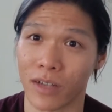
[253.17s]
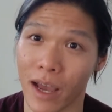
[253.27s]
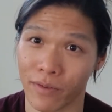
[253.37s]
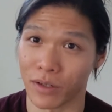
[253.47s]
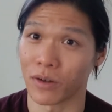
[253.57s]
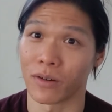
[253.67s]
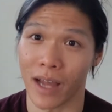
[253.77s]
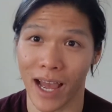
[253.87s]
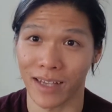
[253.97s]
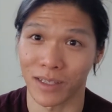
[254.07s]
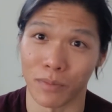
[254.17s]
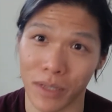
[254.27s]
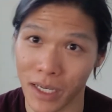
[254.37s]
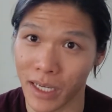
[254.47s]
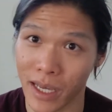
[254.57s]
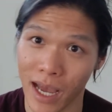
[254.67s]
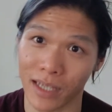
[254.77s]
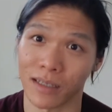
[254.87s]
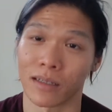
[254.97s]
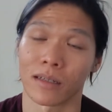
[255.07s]
you have to go and ask the P A,
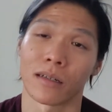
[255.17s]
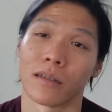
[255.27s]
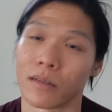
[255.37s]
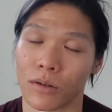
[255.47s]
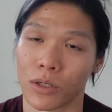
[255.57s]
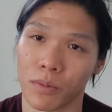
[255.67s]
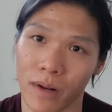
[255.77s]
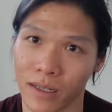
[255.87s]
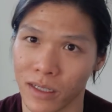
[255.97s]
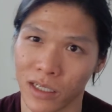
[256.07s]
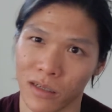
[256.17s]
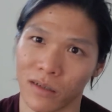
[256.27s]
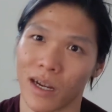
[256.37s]
ask the nurse practitioner,